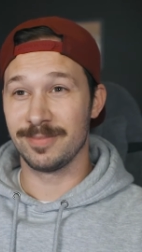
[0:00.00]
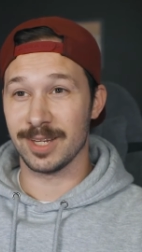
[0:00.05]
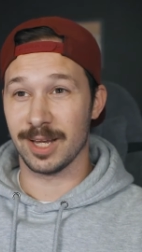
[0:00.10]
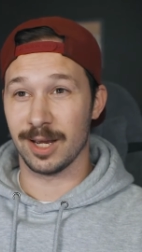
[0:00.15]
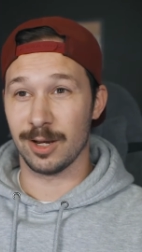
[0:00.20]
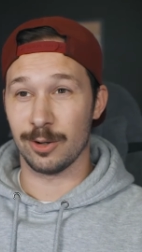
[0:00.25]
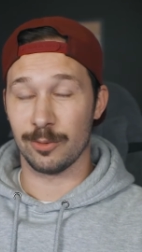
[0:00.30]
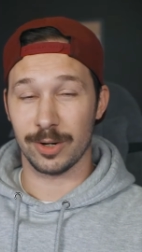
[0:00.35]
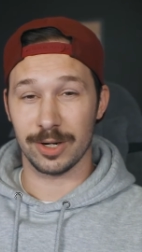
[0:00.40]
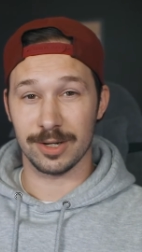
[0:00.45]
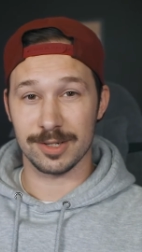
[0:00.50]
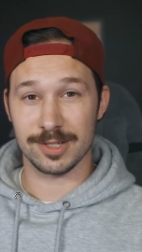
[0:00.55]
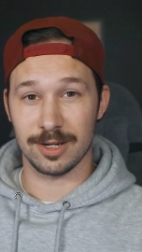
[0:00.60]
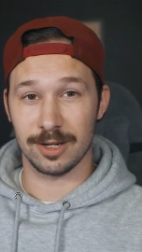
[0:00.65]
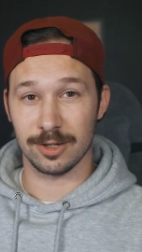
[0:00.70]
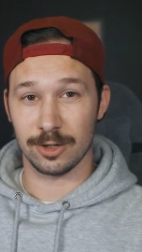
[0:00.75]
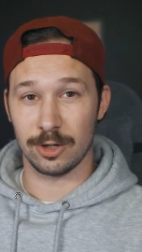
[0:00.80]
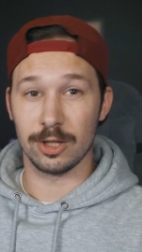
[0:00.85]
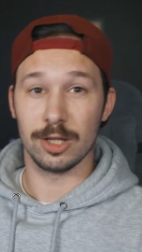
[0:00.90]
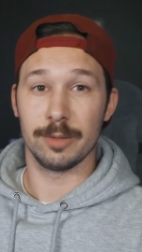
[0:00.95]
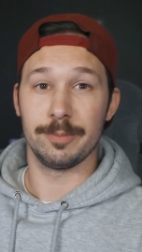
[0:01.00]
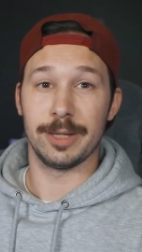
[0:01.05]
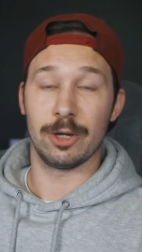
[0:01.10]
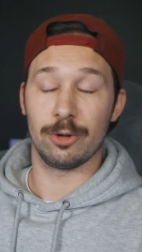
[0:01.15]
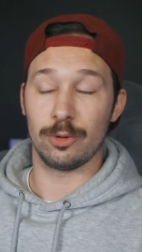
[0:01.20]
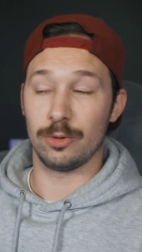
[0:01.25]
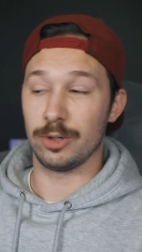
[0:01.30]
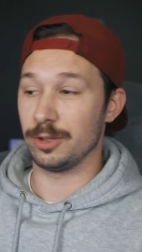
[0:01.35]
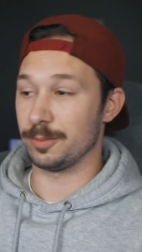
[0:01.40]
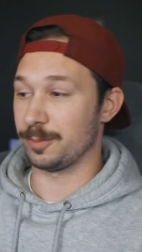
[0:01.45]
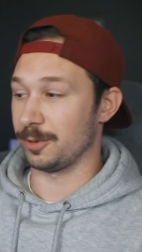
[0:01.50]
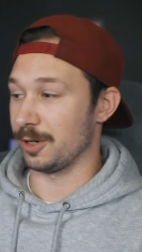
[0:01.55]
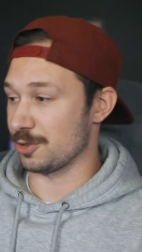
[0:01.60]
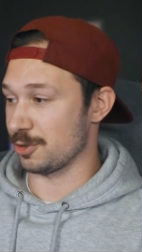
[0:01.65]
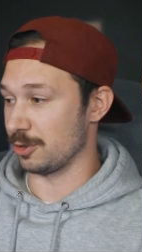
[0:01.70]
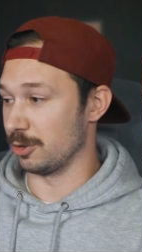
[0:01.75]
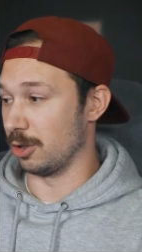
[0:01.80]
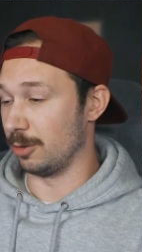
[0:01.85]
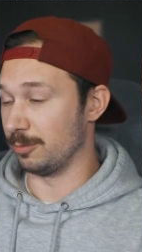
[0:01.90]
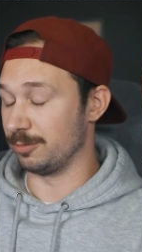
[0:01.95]
We're gonna talk all about oil
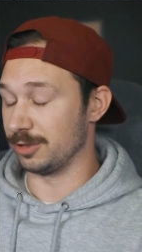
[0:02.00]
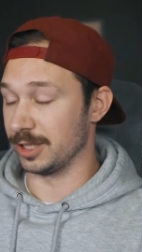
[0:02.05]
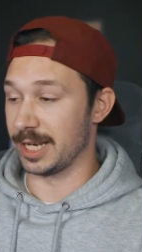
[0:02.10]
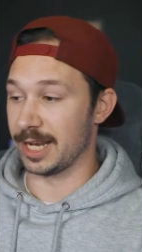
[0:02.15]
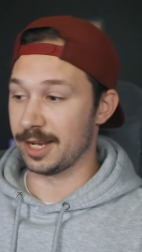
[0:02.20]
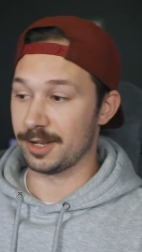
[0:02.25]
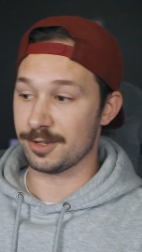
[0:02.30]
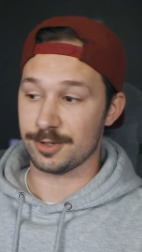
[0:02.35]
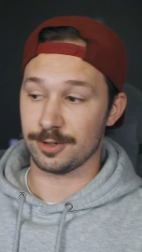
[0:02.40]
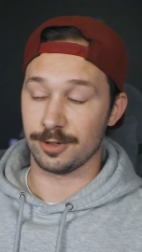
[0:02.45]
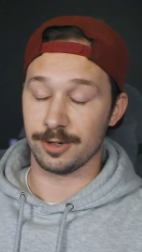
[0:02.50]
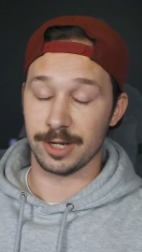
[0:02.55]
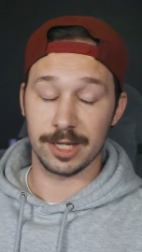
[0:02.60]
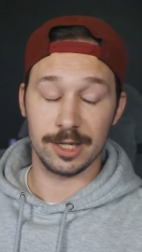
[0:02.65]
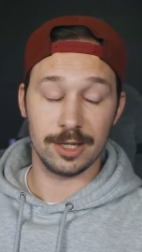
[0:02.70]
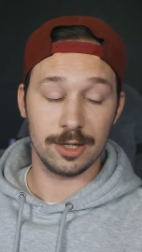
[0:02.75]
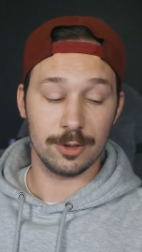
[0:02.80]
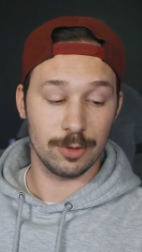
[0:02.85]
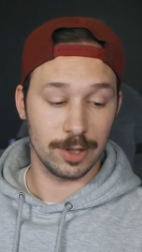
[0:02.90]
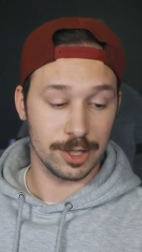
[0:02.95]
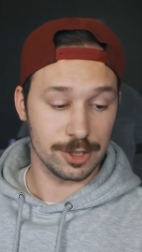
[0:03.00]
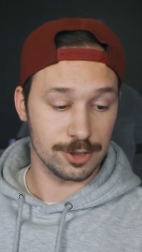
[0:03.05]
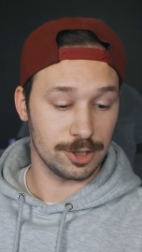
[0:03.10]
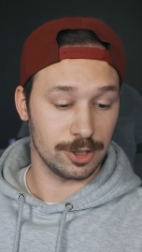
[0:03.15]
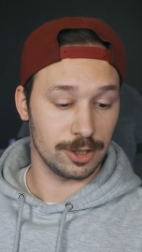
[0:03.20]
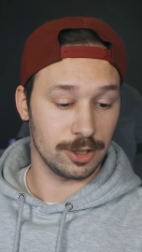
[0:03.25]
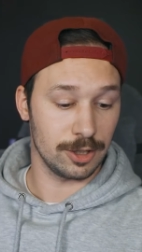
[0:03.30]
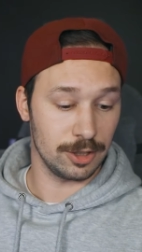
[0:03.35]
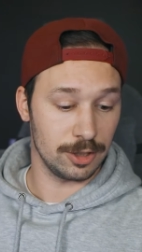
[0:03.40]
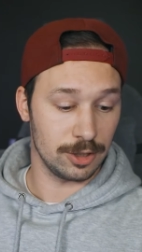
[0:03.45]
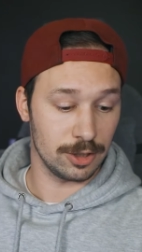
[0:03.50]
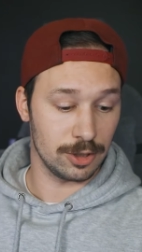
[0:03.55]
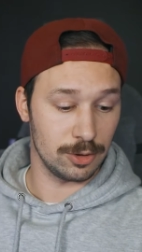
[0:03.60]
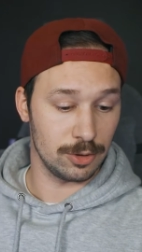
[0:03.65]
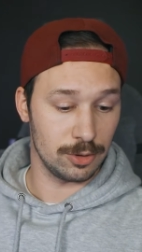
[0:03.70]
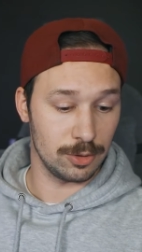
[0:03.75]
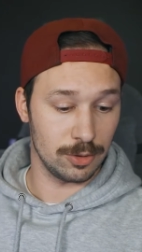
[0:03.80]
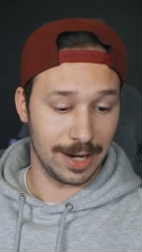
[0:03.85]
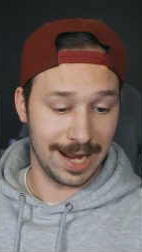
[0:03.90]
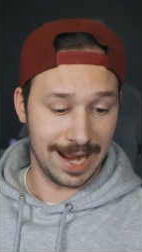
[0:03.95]
pressure, hopefully answer any question
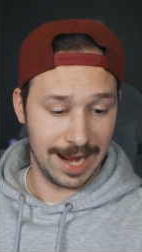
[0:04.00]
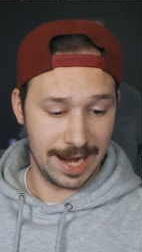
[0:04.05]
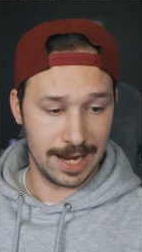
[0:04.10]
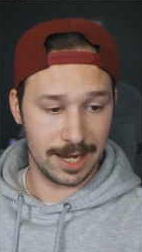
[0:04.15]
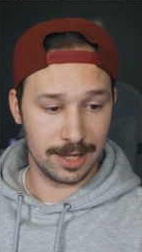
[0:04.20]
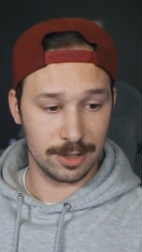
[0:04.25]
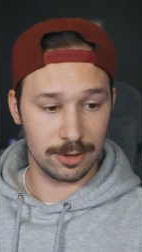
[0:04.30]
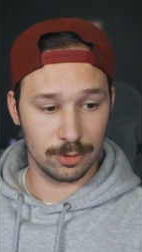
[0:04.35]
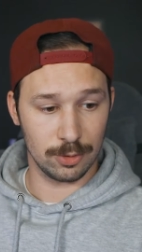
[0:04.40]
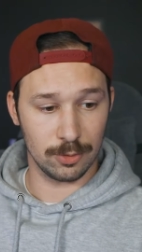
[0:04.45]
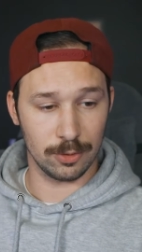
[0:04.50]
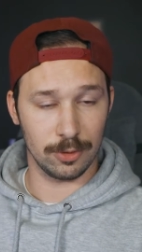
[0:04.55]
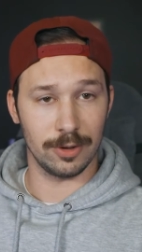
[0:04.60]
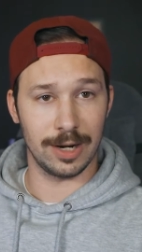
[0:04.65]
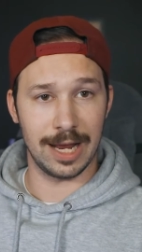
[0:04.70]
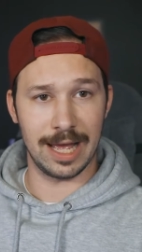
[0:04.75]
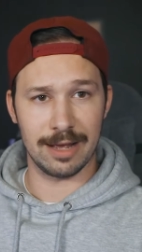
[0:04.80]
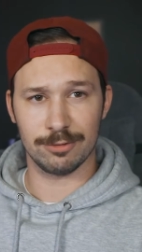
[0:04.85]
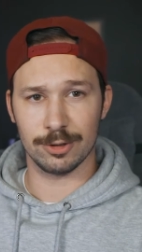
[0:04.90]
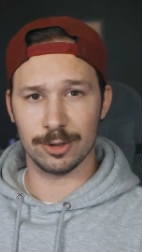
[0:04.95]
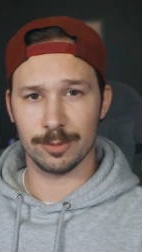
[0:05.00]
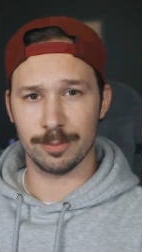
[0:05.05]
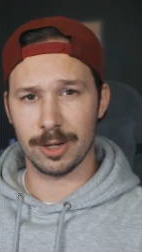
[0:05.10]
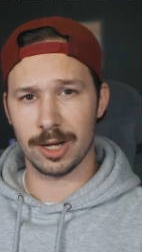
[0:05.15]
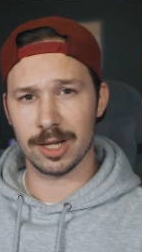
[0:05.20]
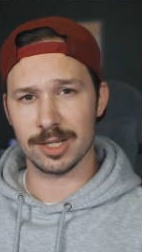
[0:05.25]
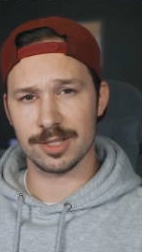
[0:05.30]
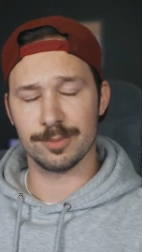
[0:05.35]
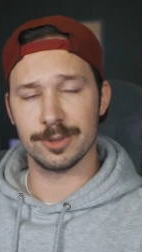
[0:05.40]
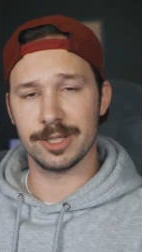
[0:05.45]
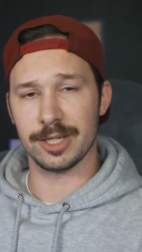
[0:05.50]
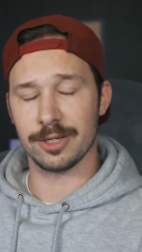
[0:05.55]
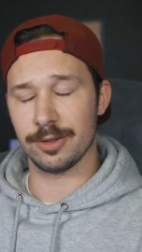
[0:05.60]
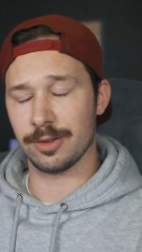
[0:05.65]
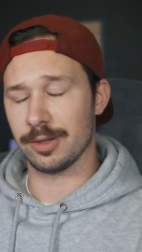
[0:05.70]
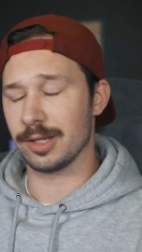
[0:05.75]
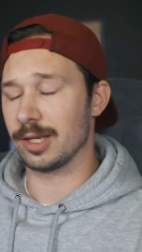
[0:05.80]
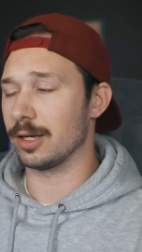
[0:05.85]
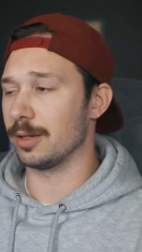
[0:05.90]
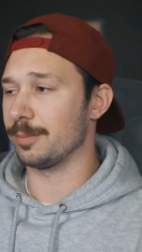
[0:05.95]
you had or ever possibly
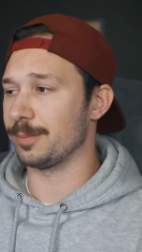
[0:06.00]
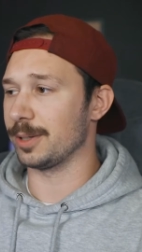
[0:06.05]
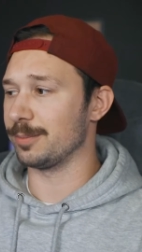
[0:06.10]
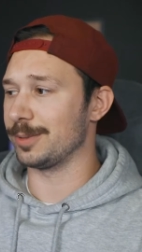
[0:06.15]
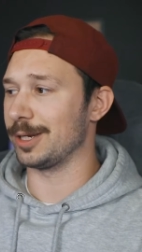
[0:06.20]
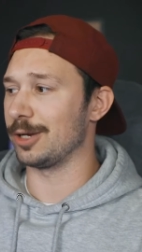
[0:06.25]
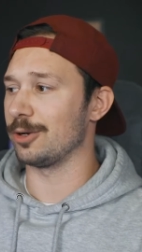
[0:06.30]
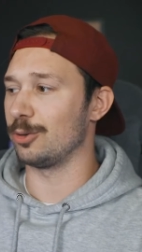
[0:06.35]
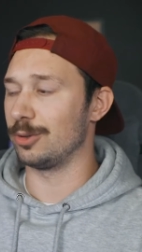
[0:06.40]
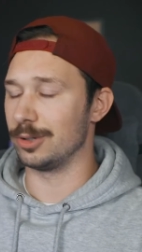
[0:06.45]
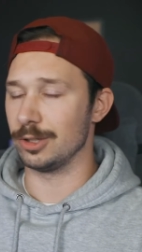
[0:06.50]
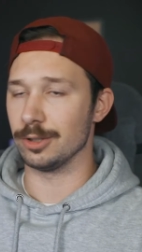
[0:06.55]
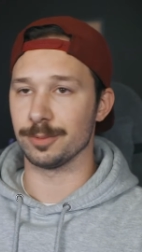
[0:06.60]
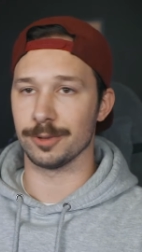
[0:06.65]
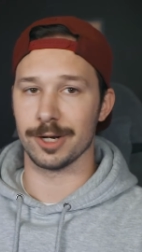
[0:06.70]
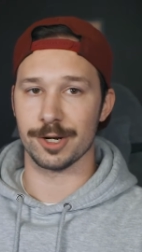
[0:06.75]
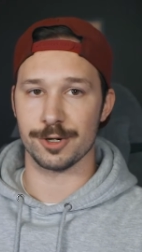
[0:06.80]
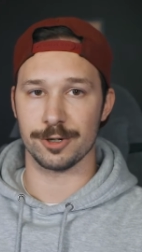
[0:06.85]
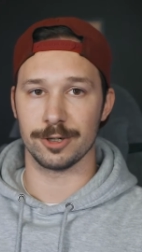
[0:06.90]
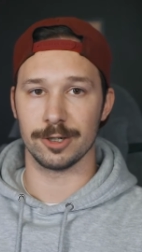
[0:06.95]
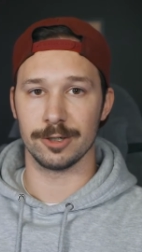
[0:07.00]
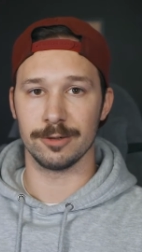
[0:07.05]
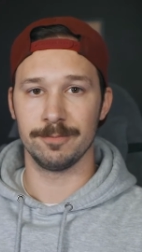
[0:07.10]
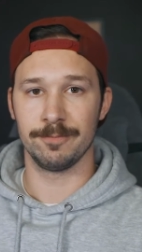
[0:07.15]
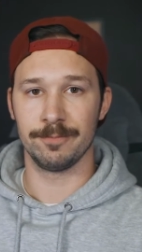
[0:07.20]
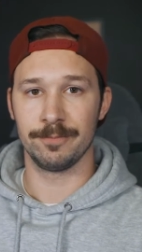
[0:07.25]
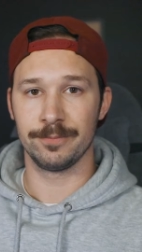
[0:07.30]
could think of about oil pressure.